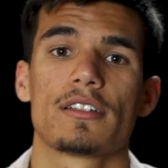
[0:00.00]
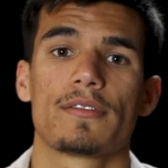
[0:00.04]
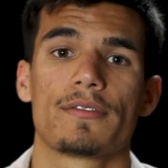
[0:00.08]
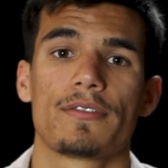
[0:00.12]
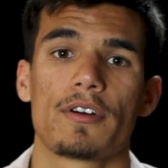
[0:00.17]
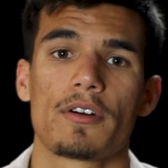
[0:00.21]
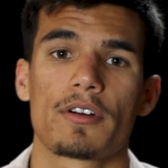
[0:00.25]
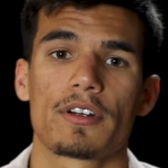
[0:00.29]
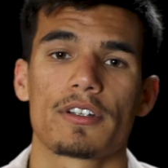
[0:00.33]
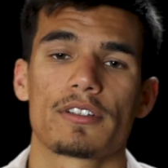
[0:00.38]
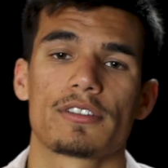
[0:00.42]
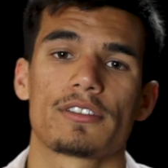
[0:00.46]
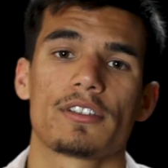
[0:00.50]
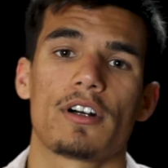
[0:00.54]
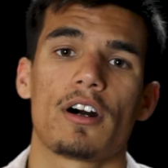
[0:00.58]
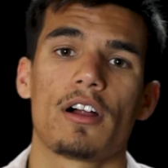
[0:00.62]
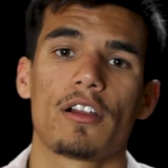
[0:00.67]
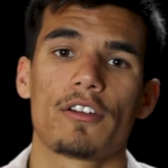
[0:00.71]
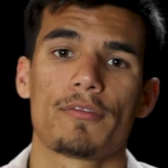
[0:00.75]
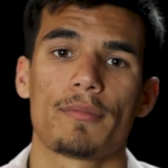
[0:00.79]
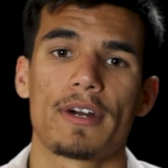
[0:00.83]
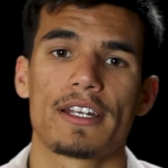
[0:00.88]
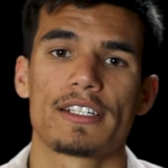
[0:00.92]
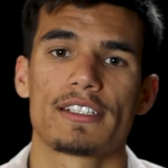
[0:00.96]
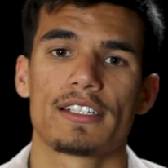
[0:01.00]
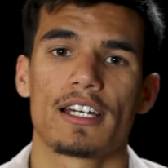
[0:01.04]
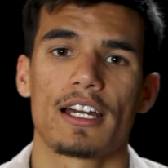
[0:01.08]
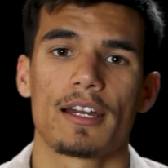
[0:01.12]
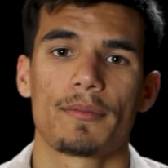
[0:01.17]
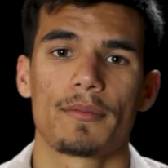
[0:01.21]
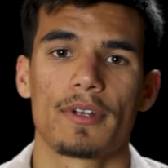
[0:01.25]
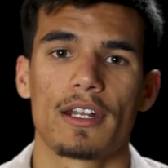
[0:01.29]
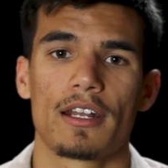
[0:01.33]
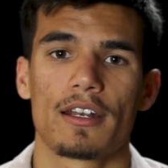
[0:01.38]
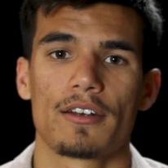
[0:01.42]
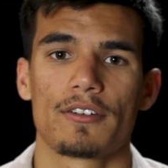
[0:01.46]
To focus all of my
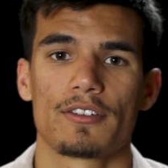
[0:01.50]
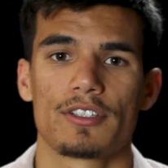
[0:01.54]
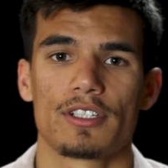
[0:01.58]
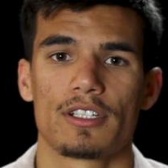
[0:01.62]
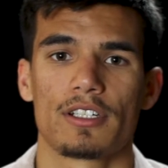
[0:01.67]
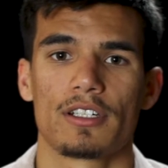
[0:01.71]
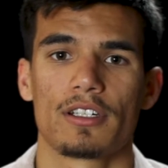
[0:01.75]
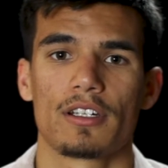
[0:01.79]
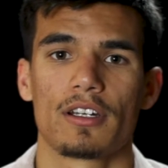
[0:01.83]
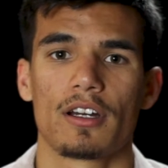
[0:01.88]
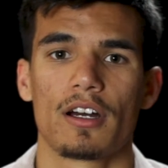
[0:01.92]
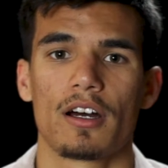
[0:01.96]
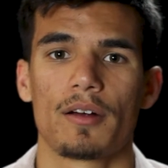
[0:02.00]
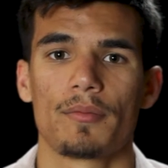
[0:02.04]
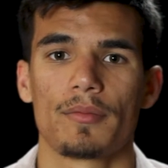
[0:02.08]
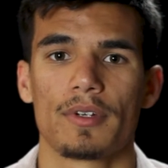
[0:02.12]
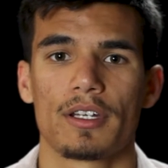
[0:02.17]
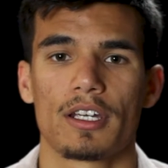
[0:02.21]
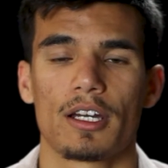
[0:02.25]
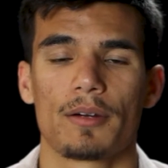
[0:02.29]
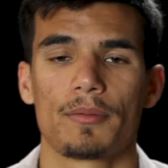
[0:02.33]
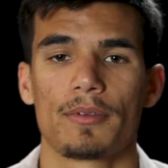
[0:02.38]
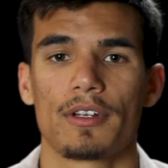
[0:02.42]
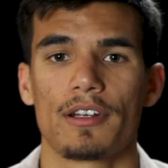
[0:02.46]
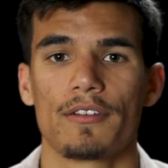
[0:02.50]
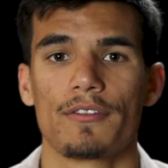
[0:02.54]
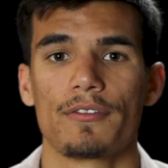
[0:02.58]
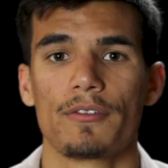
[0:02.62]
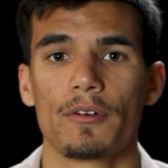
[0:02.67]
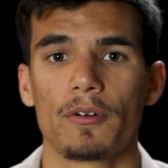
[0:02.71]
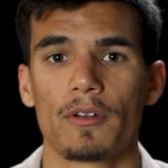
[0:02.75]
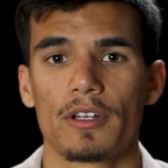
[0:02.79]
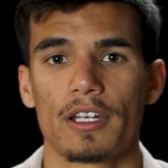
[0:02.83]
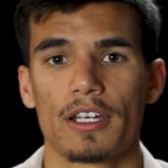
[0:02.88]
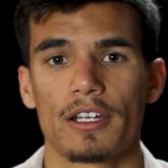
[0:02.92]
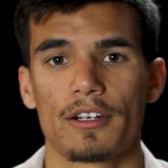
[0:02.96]
time and energy on becoming a
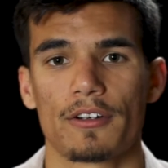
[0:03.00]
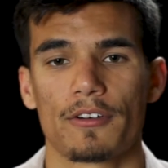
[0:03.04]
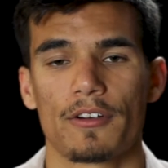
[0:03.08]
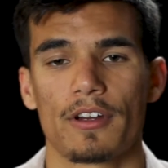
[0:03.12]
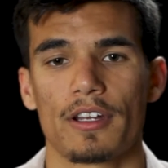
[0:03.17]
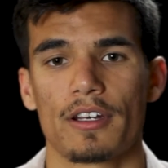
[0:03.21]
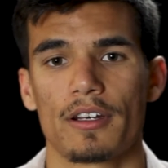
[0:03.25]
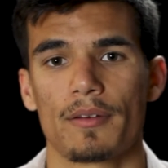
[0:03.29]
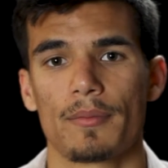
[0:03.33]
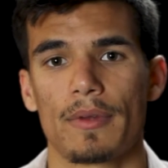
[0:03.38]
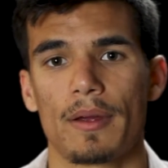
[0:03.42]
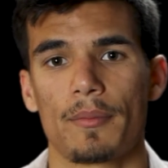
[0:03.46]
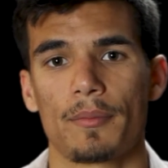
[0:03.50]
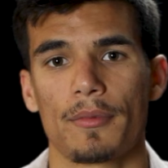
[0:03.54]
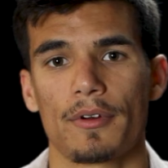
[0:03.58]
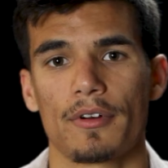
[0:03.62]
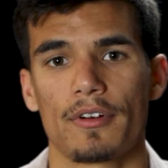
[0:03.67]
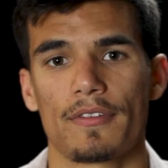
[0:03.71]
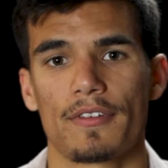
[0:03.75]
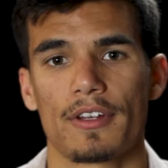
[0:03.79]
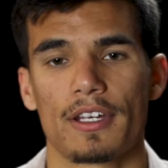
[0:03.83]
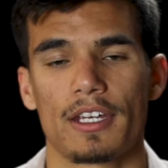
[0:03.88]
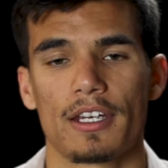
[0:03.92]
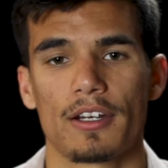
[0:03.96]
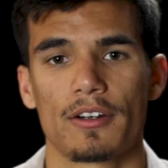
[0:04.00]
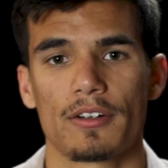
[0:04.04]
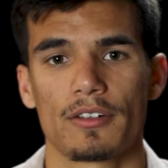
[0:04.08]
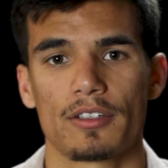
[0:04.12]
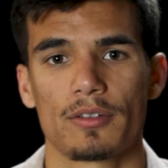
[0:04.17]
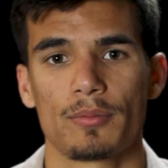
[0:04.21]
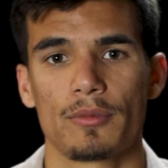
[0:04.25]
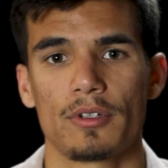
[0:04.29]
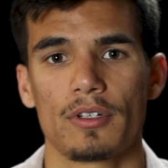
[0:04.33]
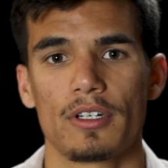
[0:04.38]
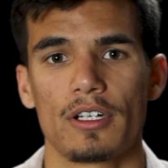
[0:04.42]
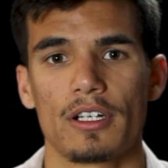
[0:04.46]
fully integrated member of the Cairn
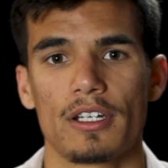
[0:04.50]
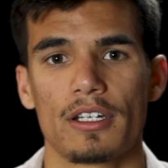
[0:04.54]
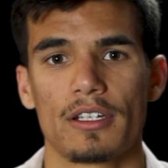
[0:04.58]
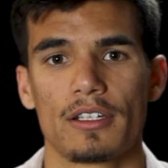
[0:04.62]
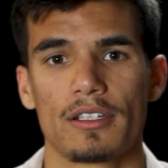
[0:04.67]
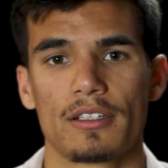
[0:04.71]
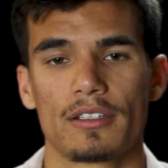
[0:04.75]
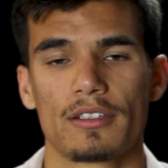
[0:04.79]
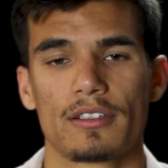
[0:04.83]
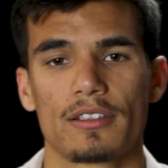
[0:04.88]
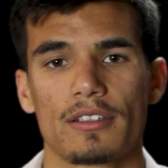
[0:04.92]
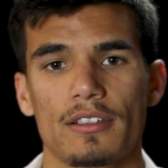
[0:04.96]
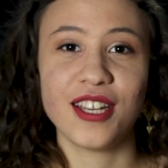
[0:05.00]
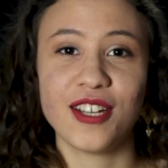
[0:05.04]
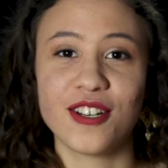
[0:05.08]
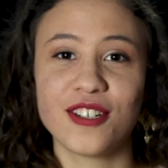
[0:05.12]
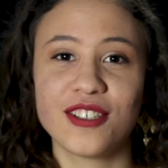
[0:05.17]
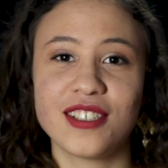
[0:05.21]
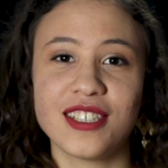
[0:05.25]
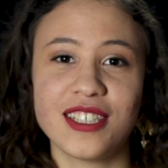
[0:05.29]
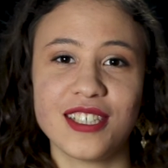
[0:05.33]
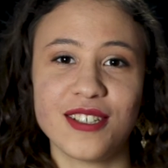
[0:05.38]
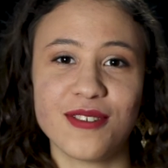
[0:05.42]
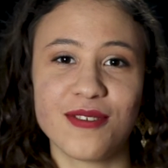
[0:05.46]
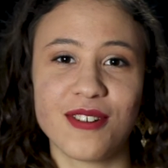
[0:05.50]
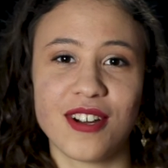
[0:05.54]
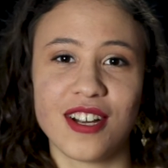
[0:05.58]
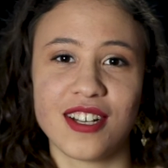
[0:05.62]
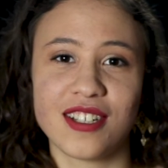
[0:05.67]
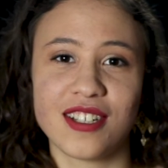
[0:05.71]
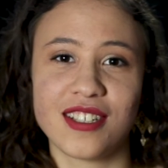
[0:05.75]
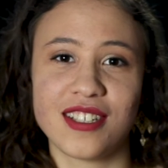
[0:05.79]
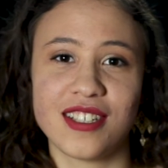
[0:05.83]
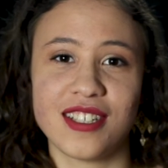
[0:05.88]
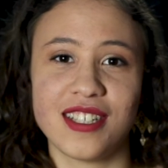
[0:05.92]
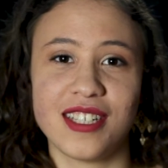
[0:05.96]
community. Your
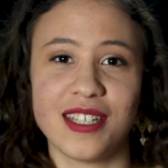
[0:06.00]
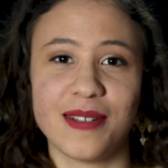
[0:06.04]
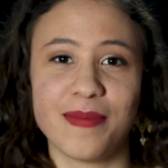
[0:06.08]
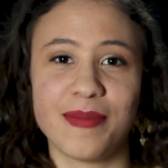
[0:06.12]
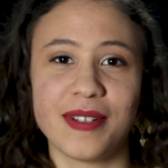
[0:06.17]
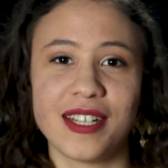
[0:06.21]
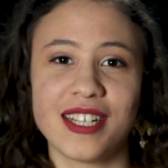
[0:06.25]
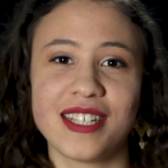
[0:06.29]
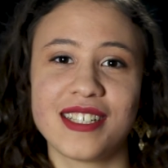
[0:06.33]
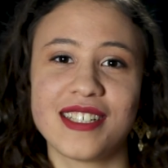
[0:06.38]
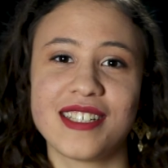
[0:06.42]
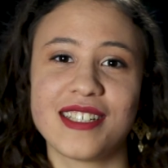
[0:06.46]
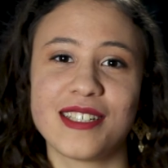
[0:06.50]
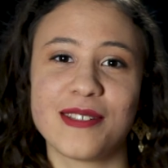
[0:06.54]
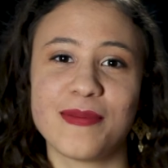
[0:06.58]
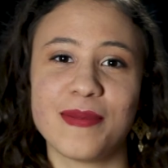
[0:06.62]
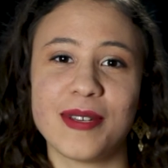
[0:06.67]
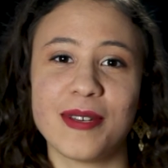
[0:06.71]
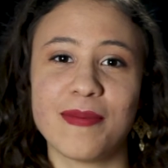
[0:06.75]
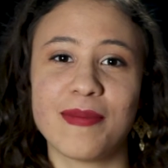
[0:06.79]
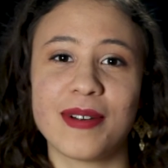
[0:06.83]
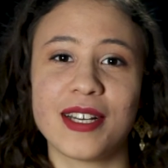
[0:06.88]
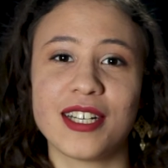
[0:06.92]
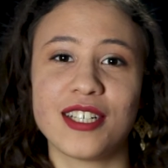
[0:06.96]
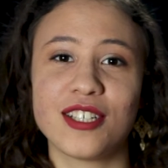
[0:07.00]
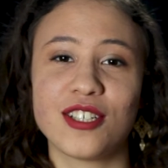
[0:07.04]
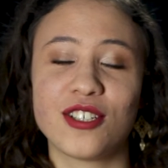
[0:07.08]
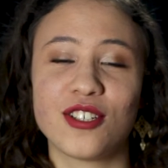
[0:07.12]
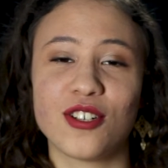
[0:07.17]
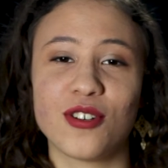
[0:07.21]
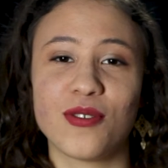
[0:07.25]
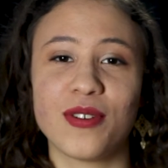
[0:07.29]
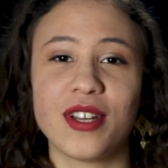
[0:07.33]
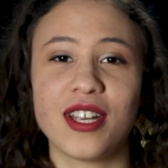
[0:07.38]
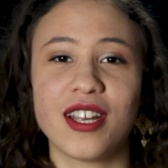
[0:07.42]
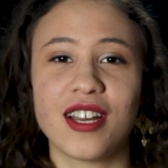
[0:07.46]
generosity blesses me by
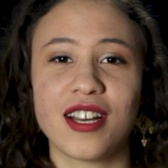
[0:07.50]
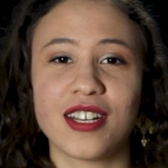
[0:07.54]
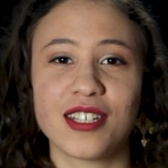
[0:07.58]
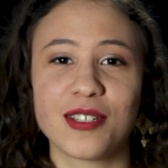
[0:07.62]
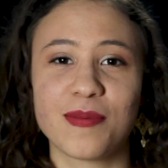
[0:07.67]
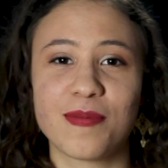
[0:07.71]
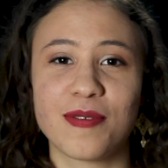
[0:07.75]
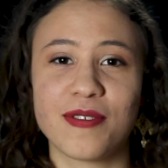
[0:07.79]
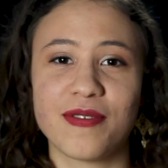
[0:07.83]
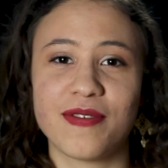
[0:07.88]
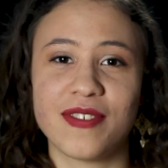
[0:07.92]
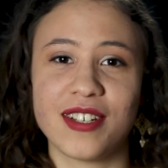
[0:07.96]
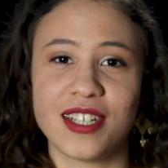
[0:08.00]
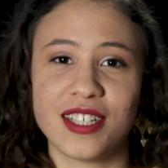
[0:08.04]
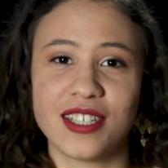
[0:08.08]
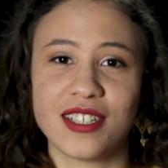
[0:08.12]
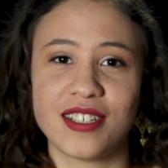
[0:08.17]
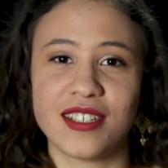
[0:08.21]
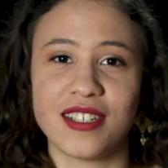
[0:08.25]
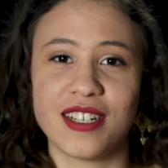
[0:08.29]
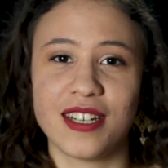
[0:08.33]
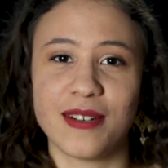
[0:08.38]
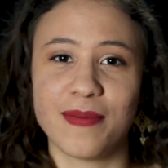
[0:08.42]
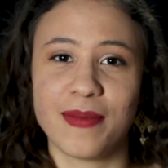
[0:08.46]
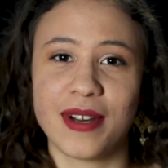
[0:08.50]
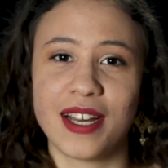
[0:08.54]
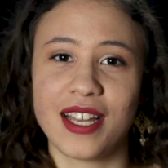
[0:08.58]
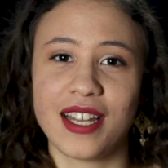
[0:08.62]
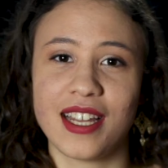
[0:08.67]
showing God's provision in my